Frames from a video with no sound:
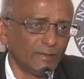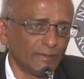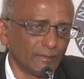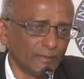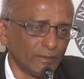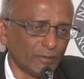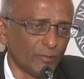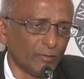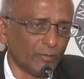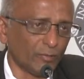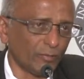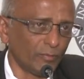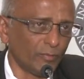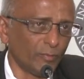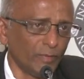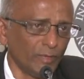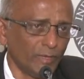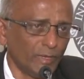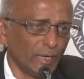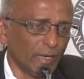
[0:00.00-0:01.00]
So
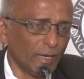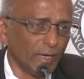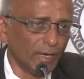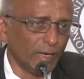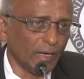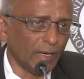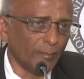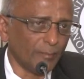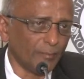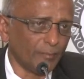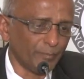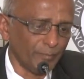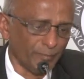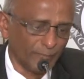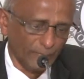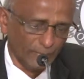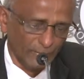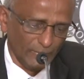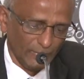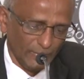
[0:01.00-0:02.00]

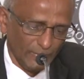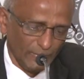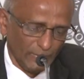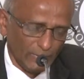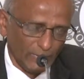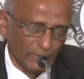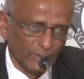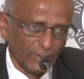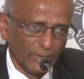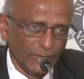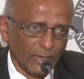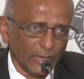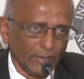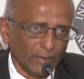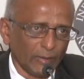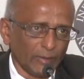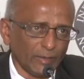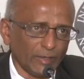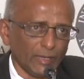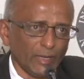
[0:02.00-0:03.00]

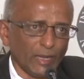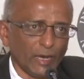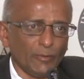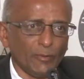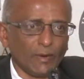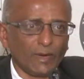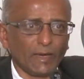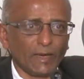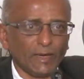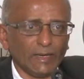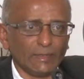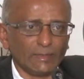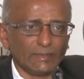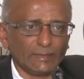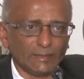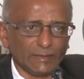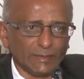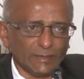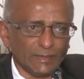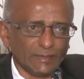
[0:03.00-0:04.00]
in our case,
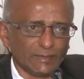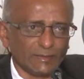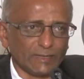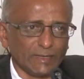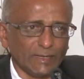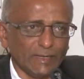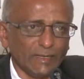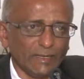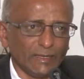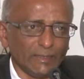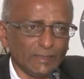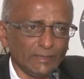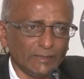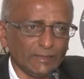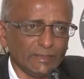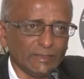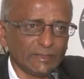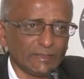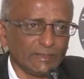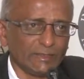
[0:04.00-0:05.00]
in Australia, the
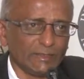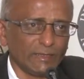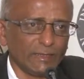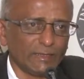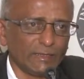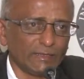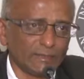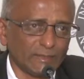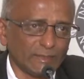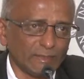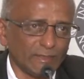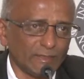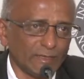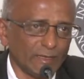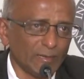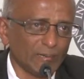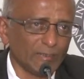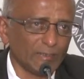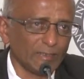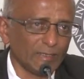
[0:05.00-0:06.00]
GST rate is still
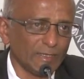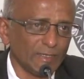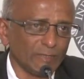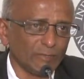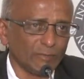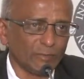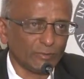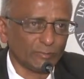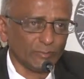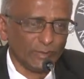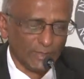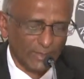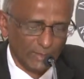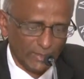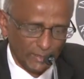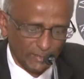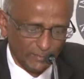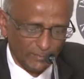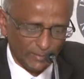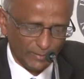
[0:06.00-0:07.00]
10%, so it's
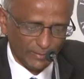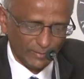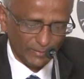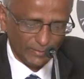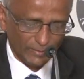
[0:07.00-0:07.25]
1/11.